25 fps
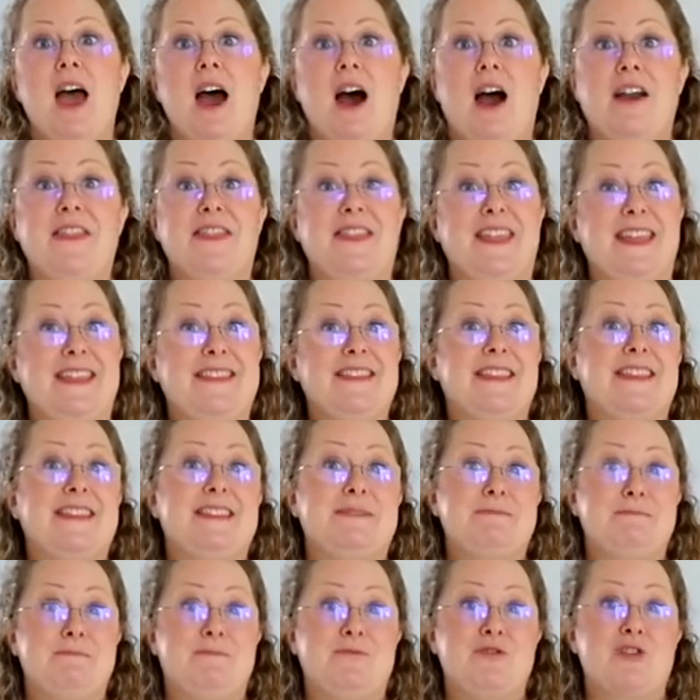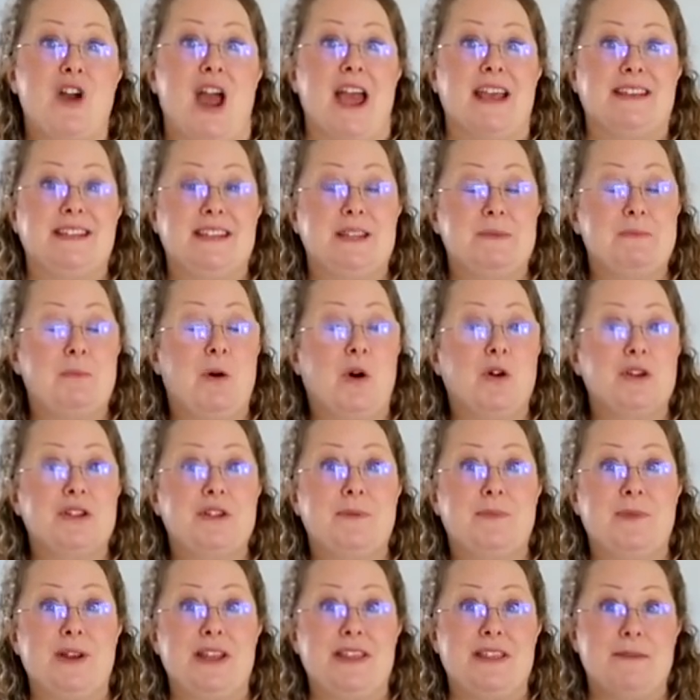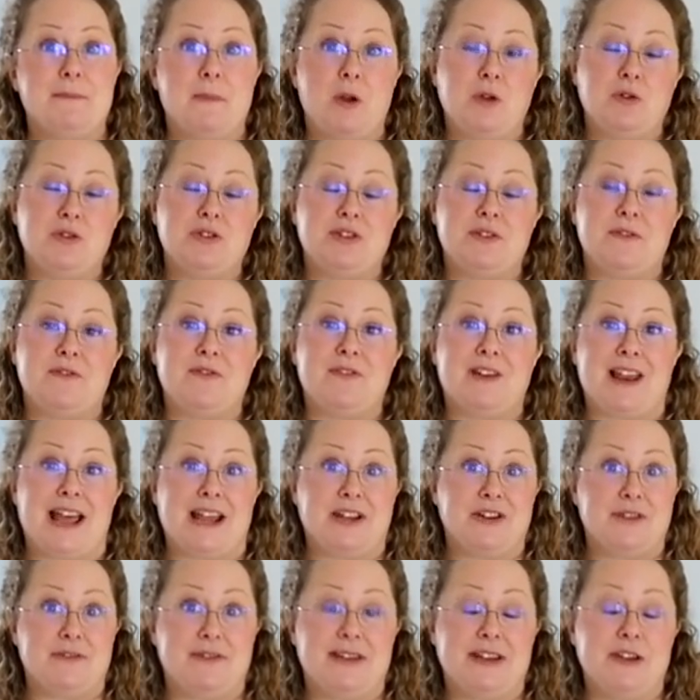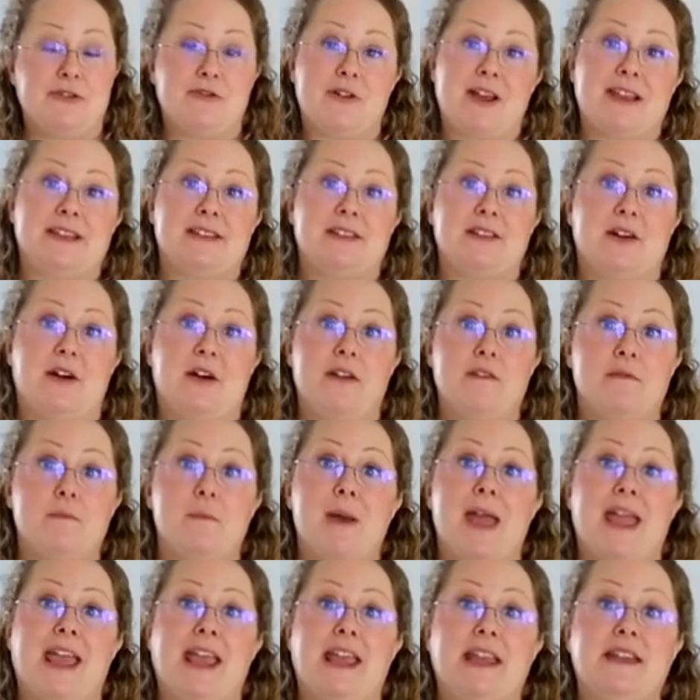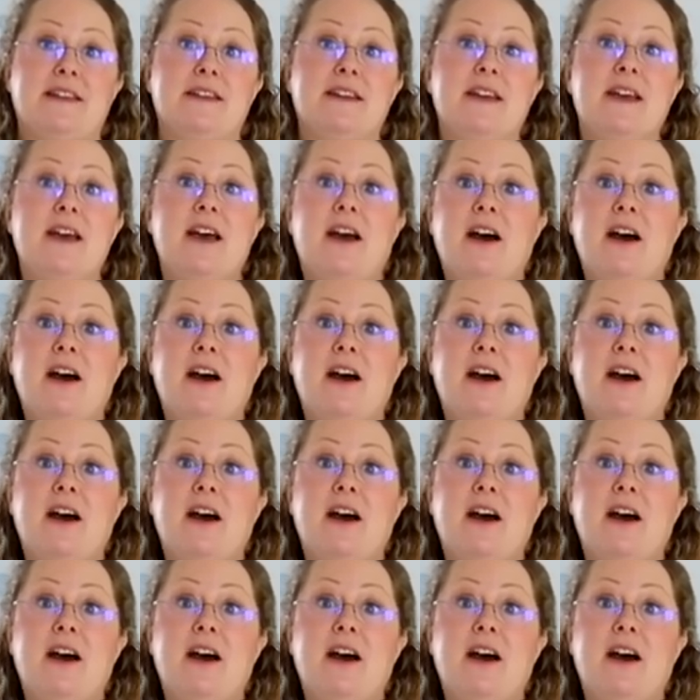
I think this dress is possibly the most flattering dress that I've made.